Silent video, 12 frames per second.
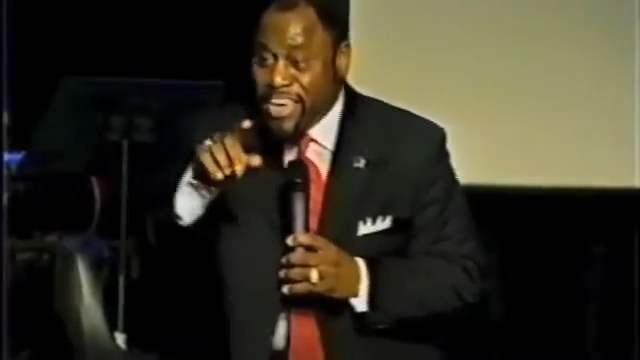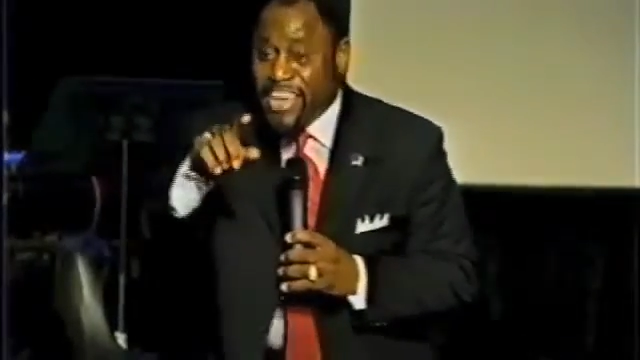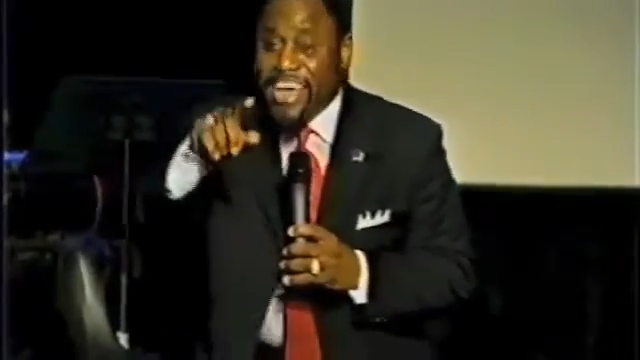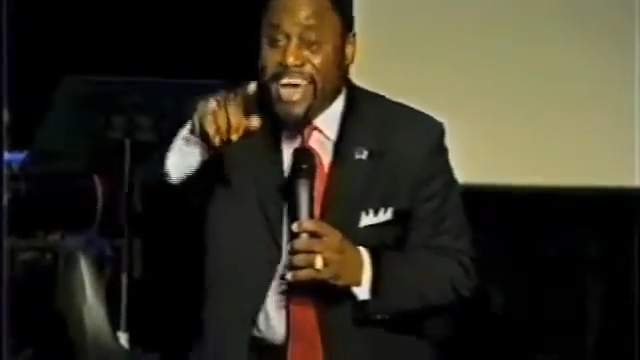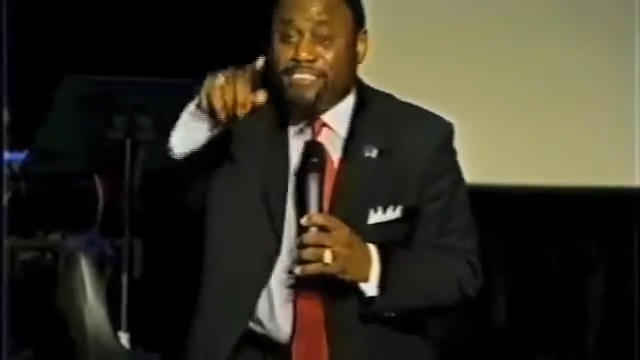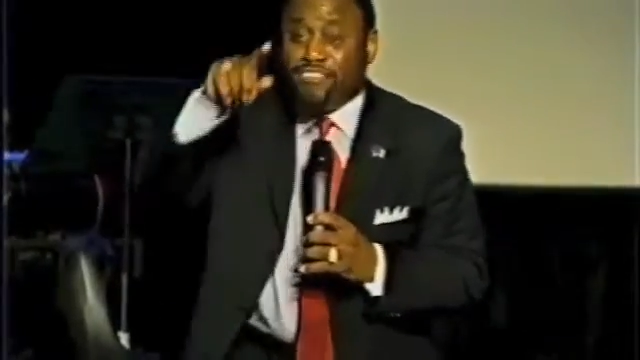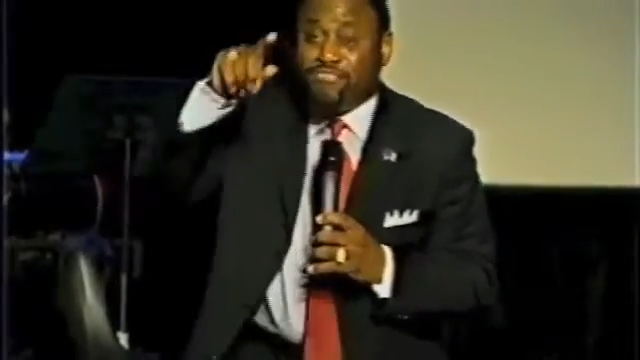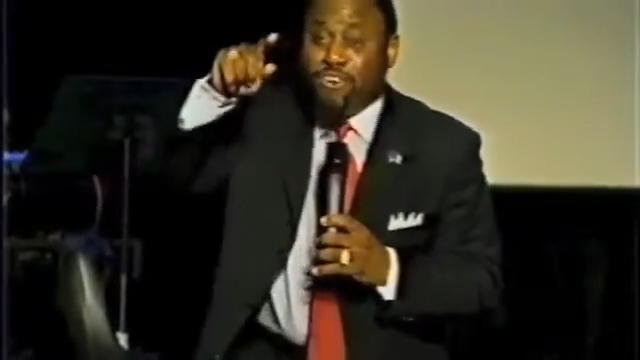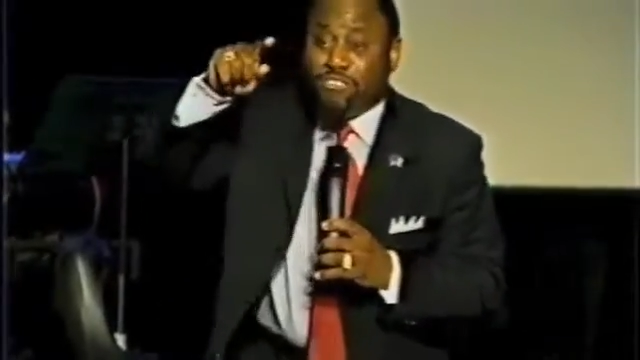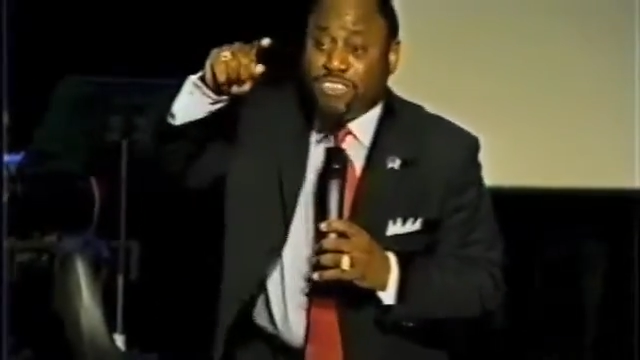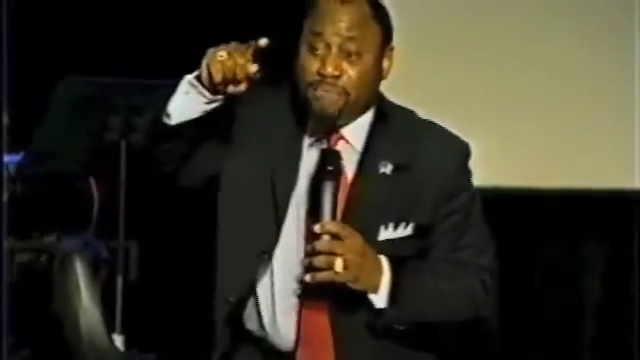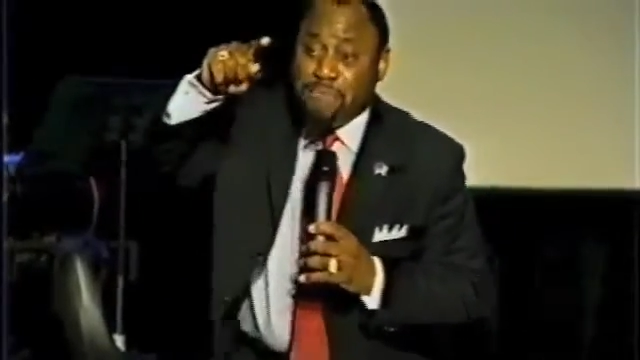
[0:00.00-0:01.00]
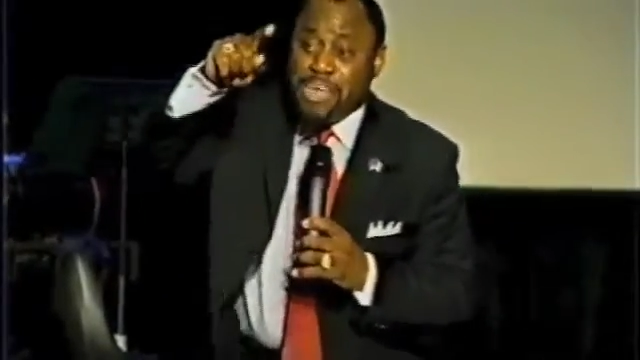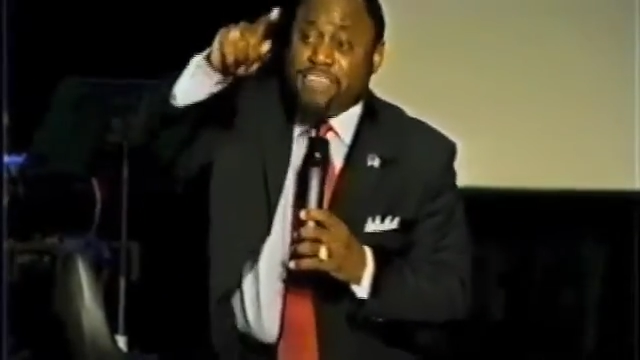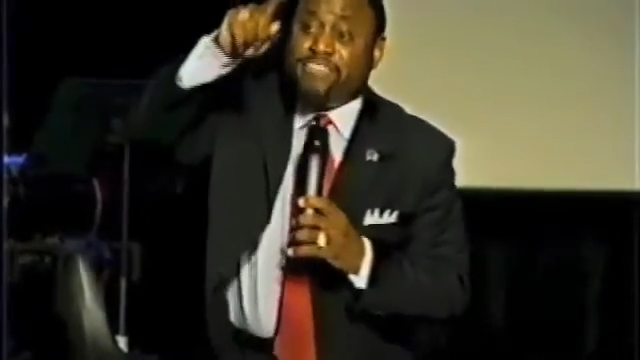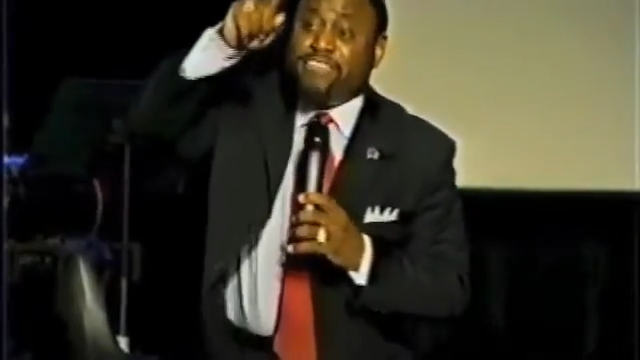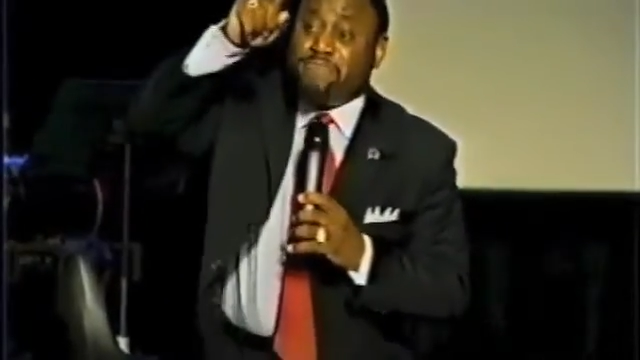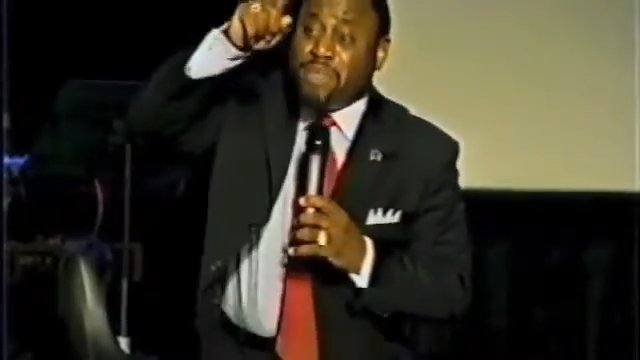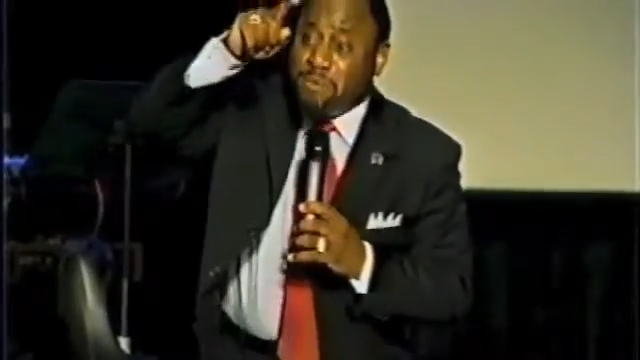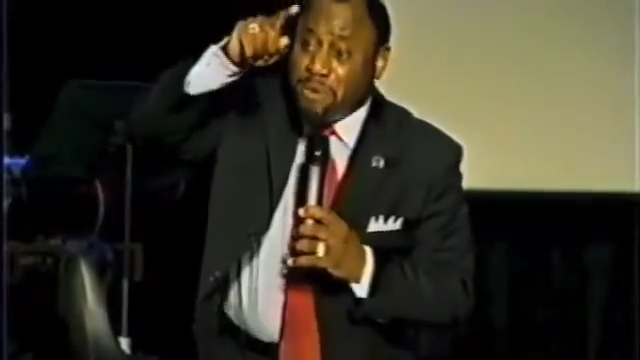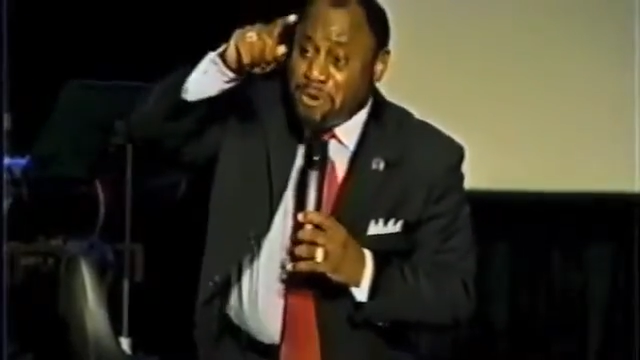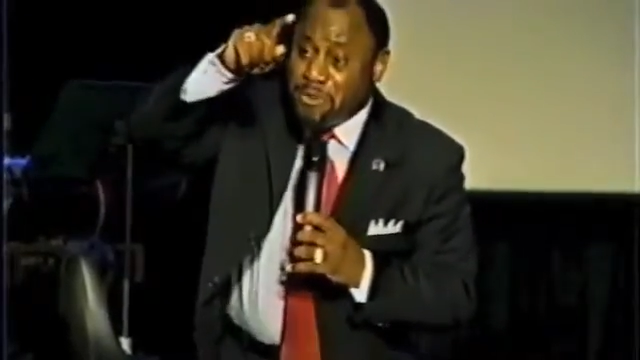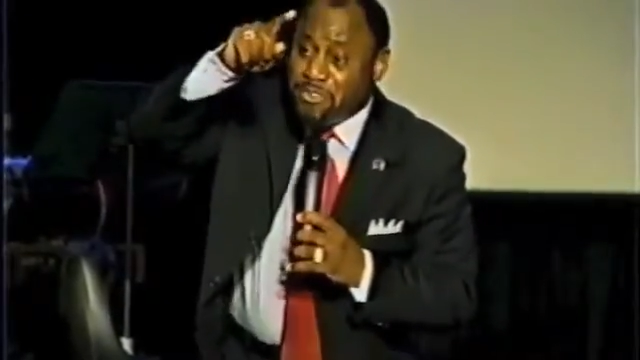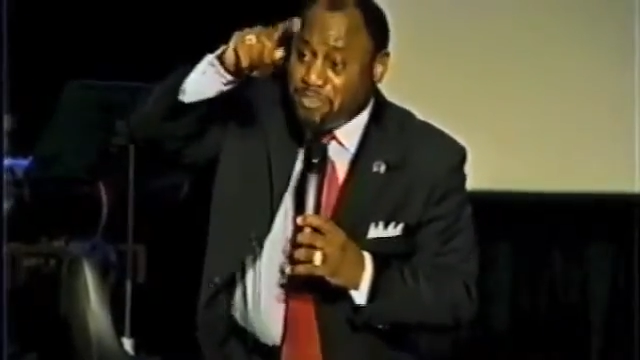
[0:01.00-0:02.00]
it has strokes that means
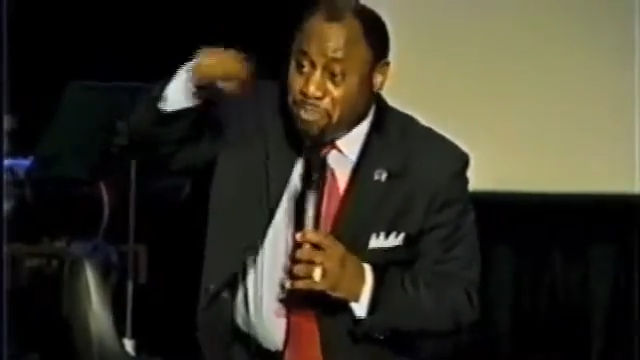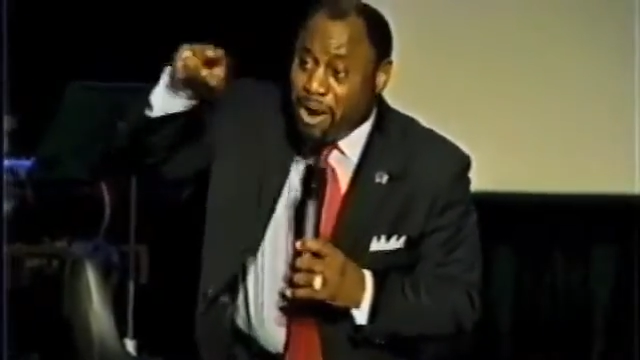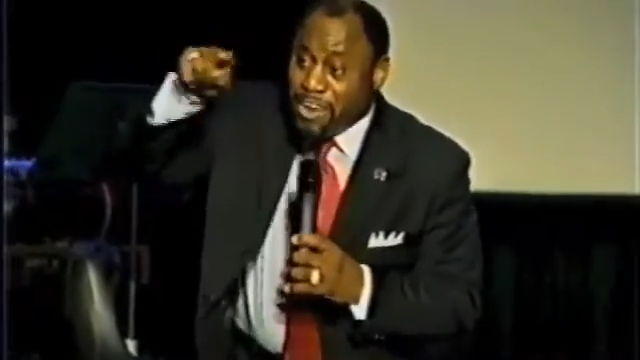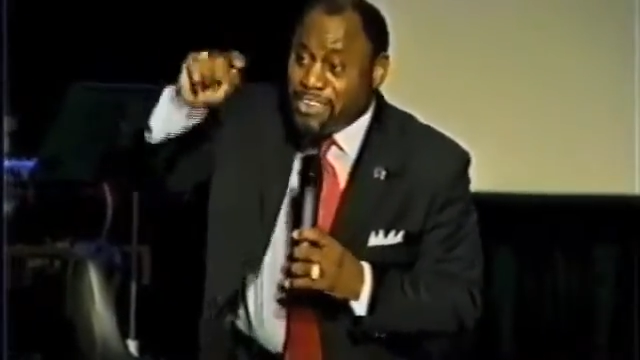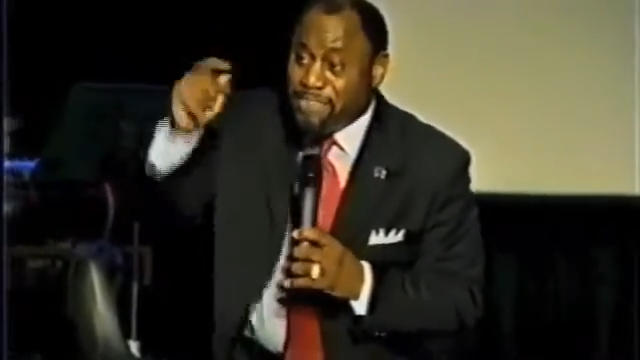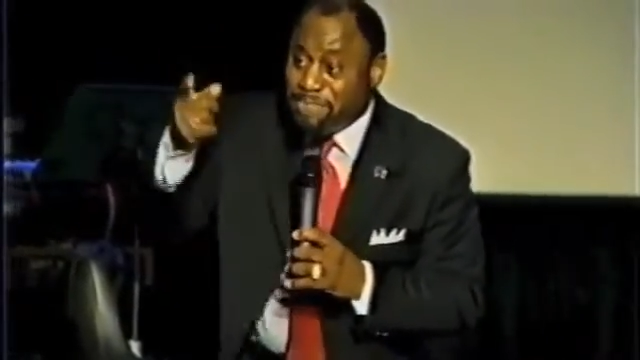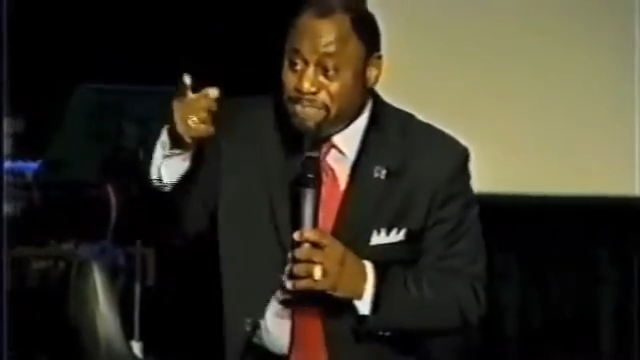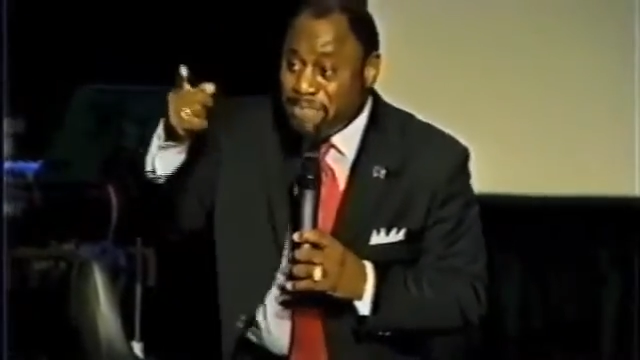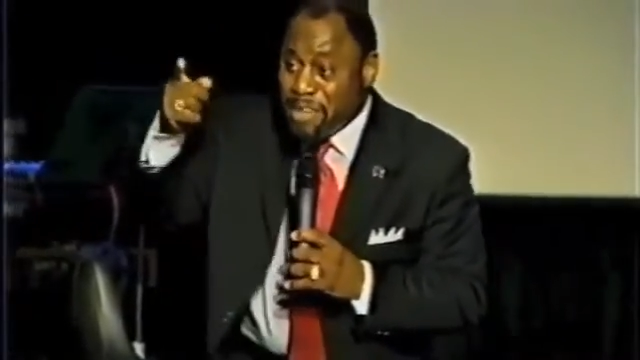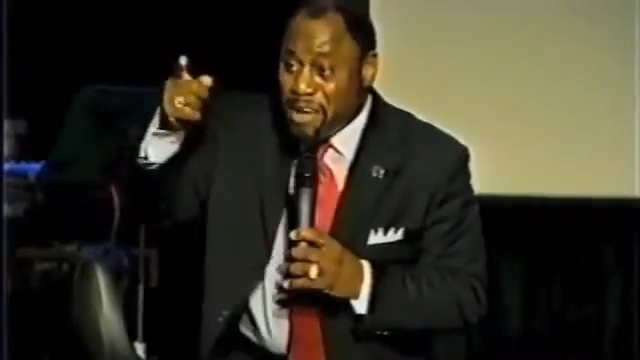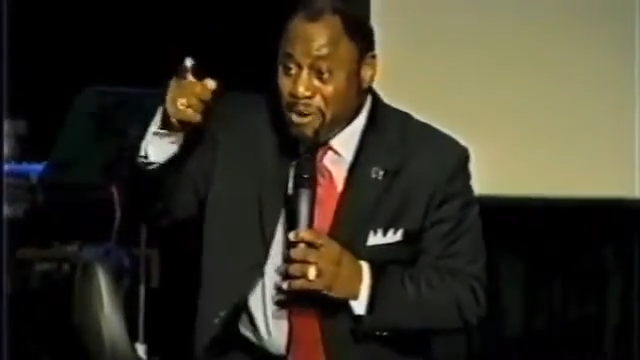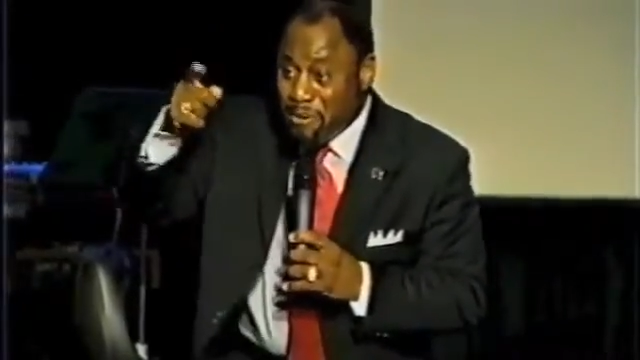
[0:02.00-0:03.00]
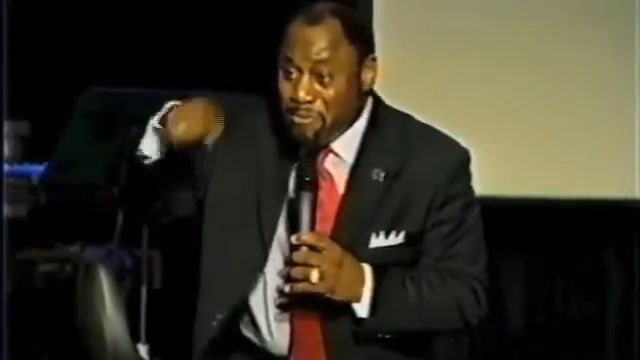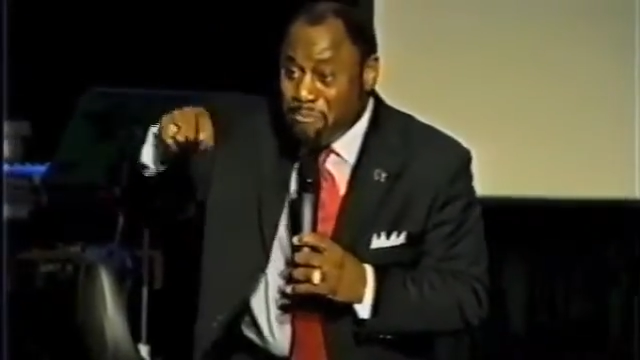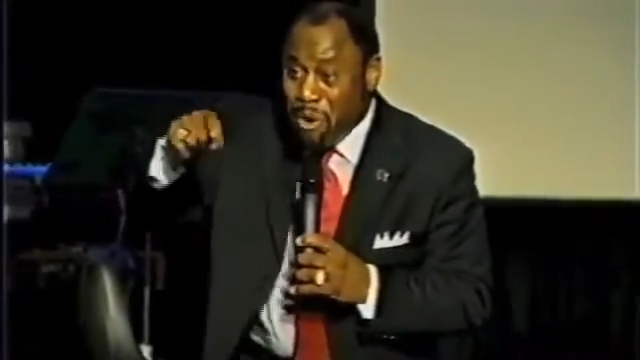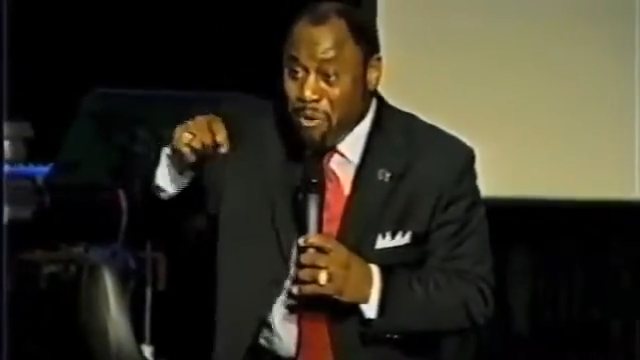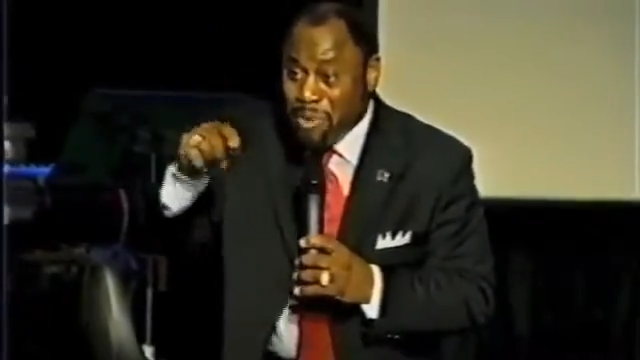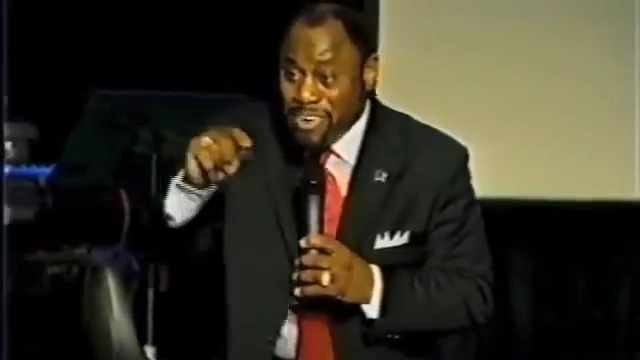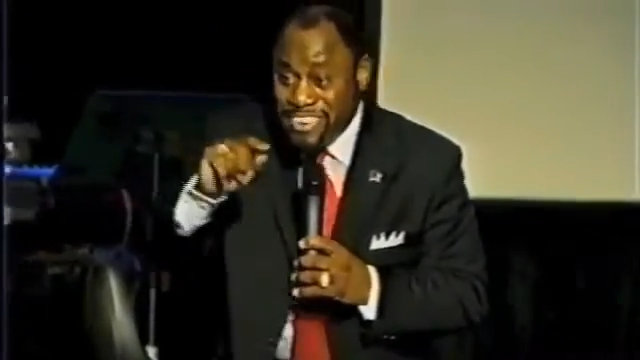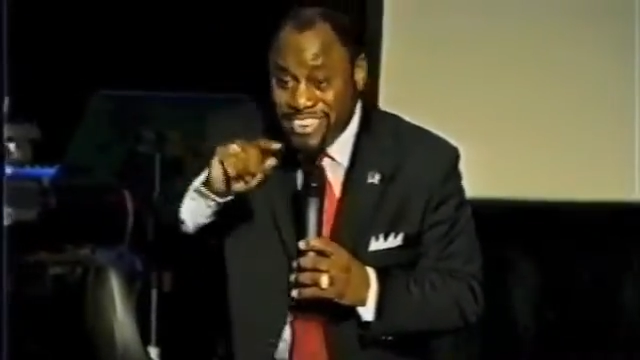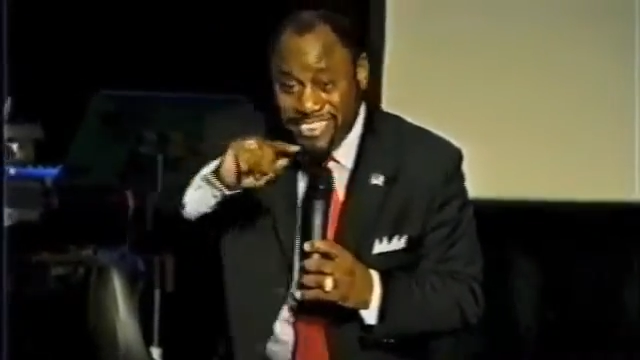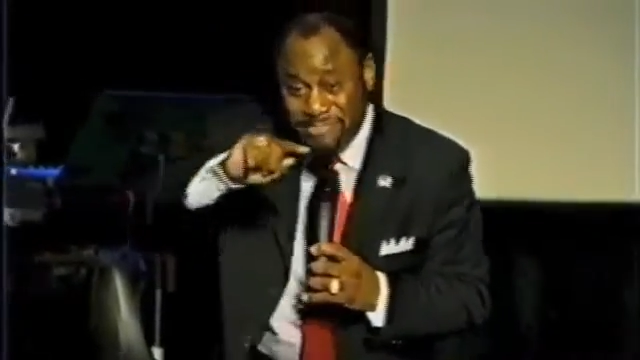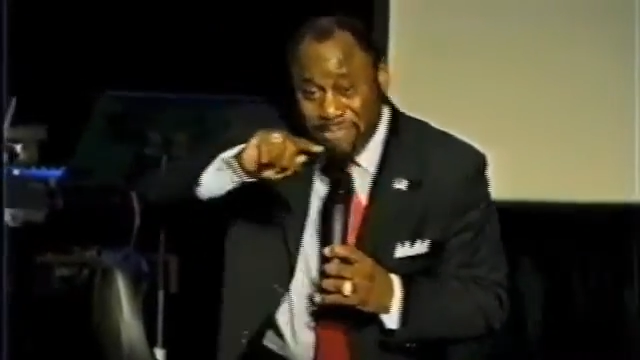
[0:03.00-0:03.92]
spot, moment,